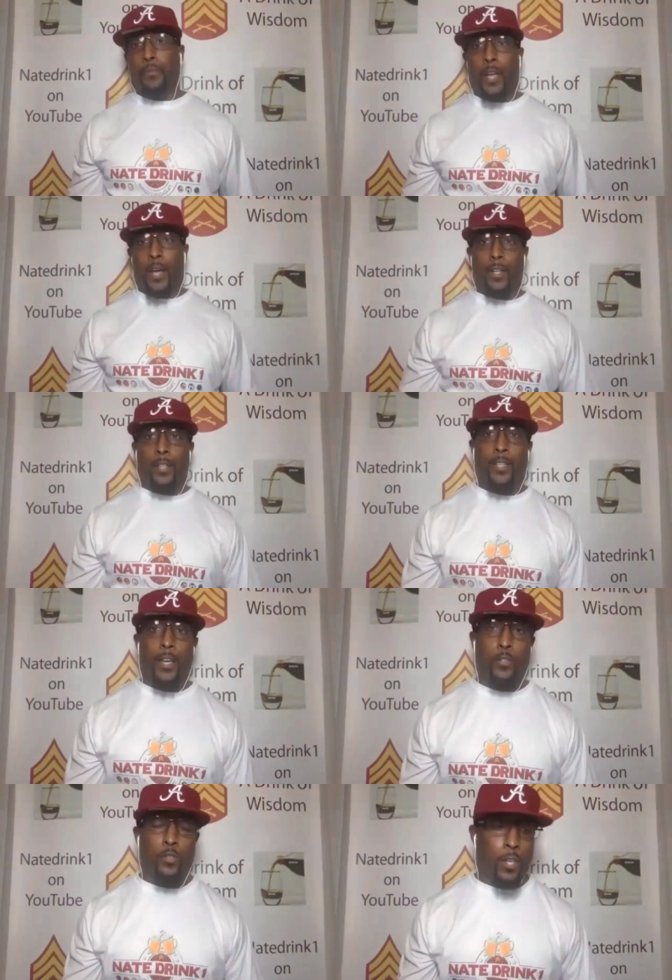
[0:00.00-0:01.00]
that, that tell
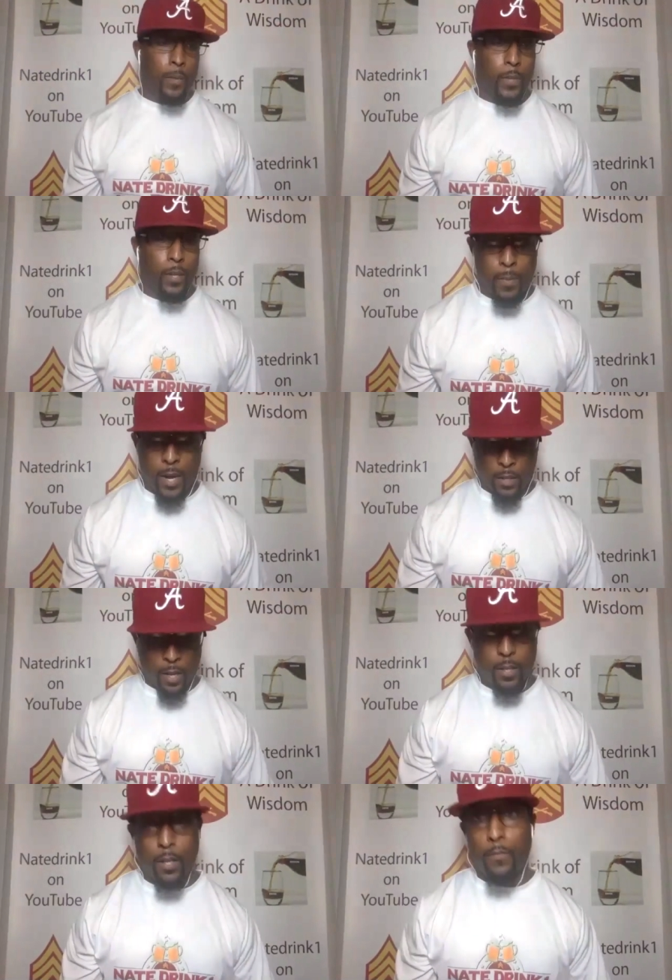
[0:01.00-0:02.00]
you something about
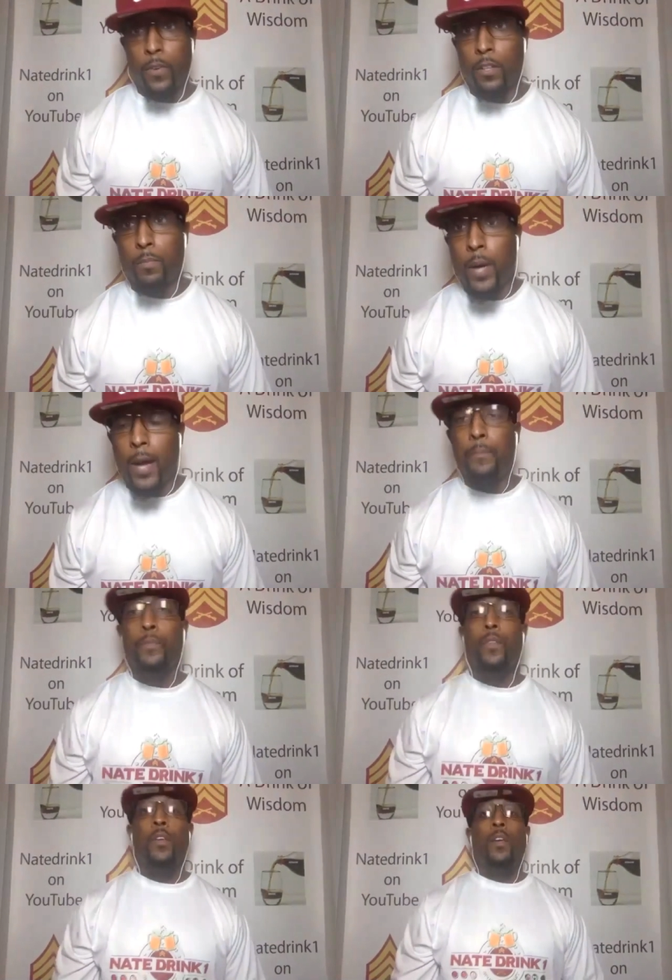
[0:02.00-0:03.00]
that defense. But
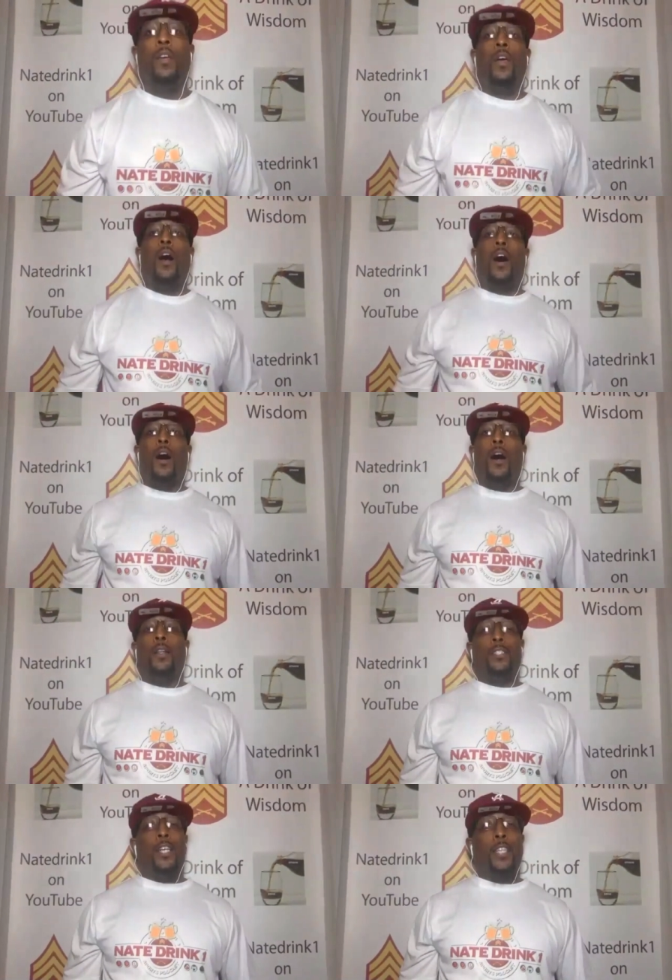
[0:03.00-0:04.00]
uh,
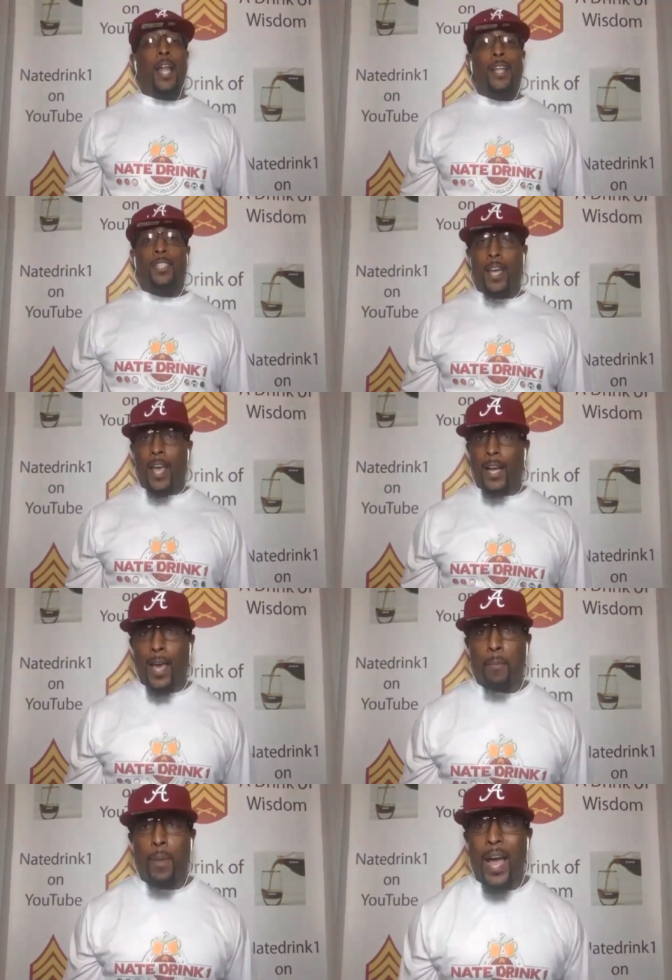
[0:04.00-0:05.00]
just like Jay, I
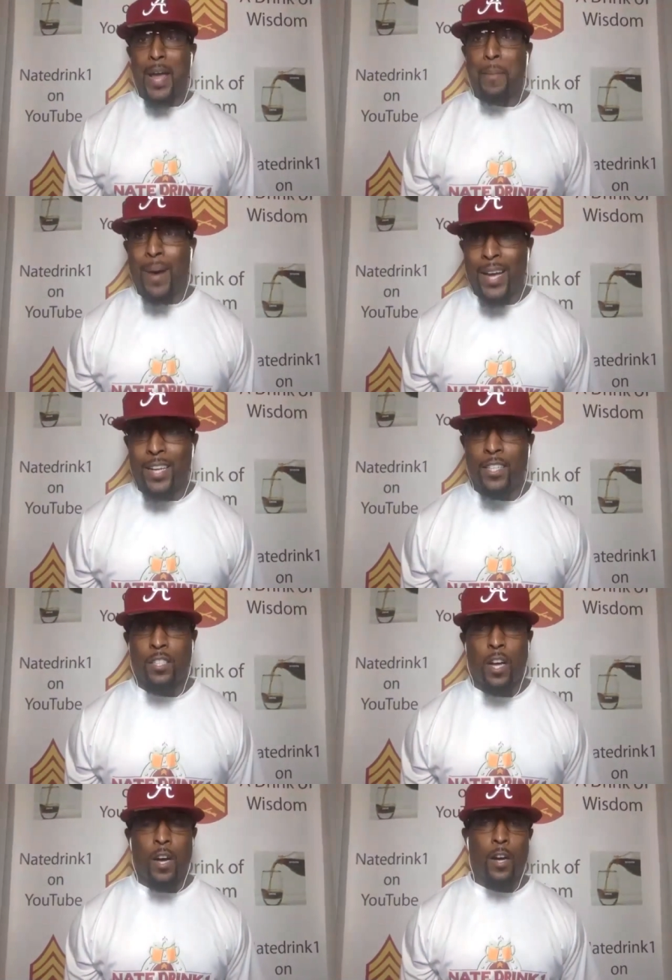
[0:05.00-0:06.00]
gave my A minus.
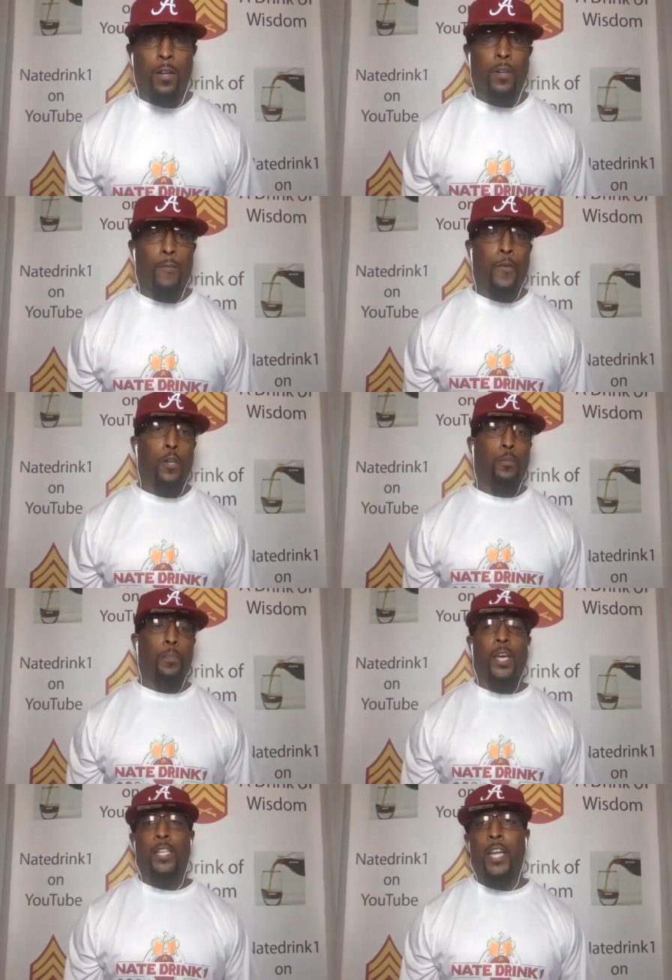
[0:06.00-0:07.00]
Uh, the first
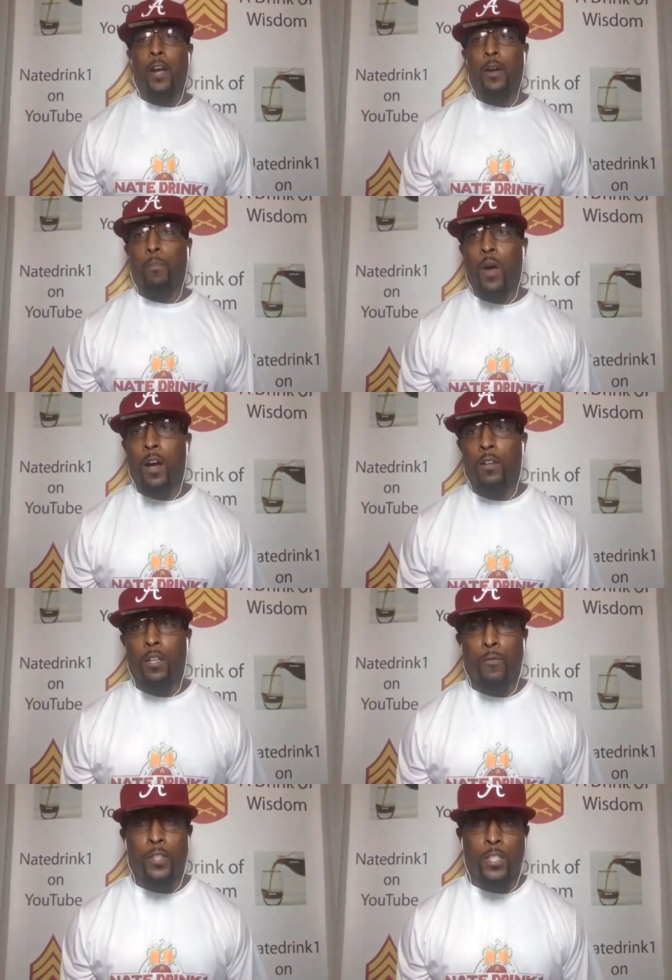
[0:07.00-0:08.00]
pick, Derek Brown,
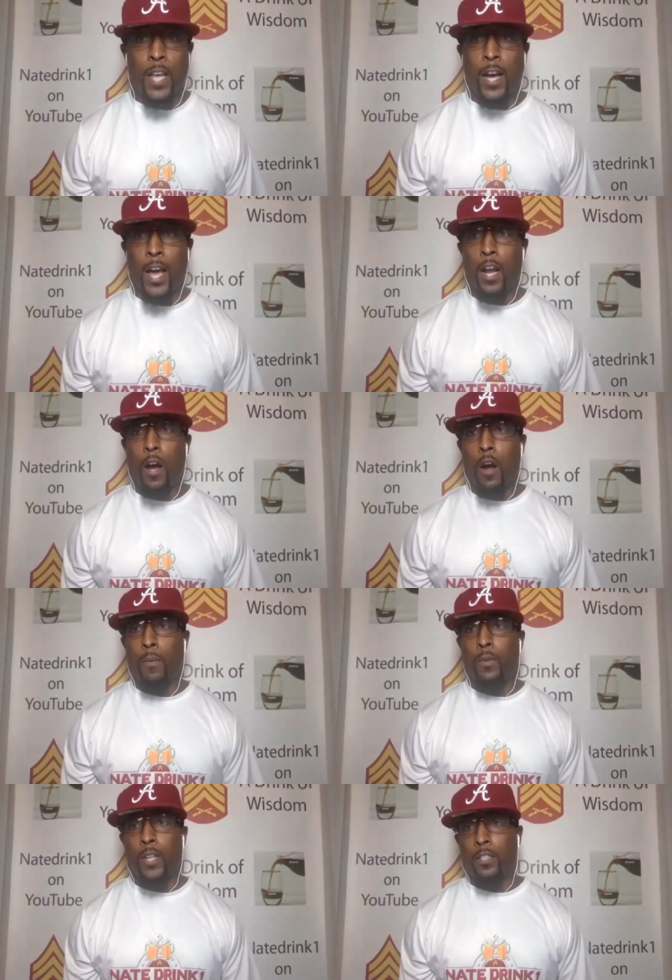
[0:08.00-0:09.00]
defense tackle out of
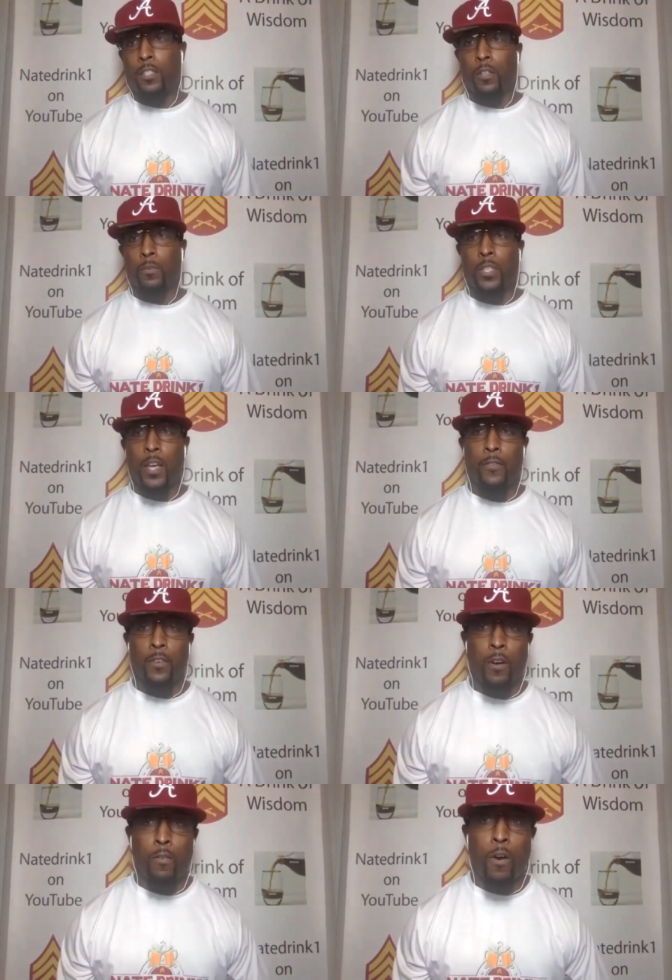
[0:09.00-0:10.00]
Auburn. They took him
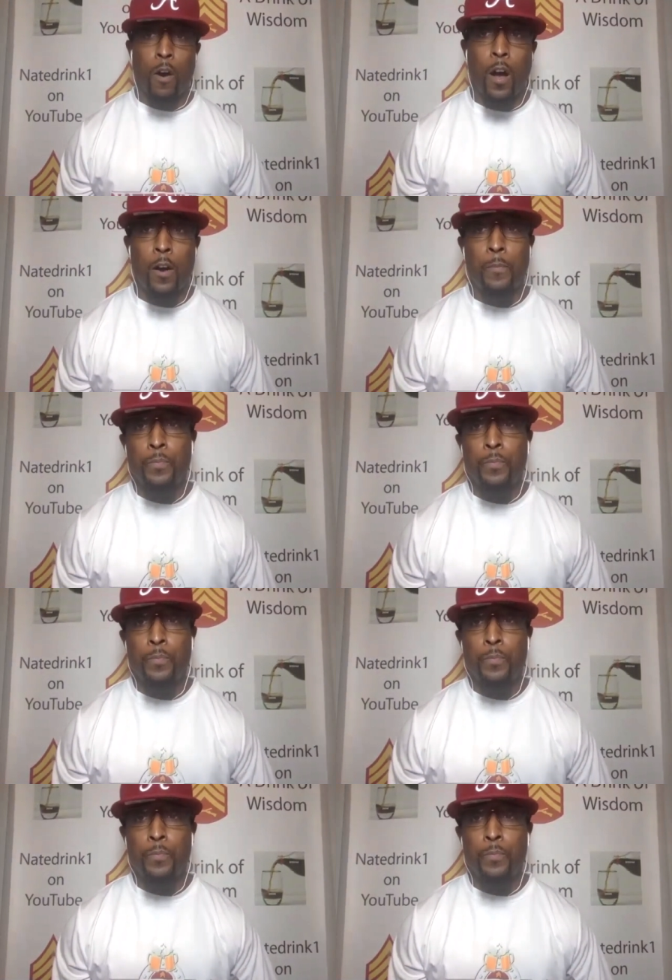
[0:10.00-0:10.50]
seven overall.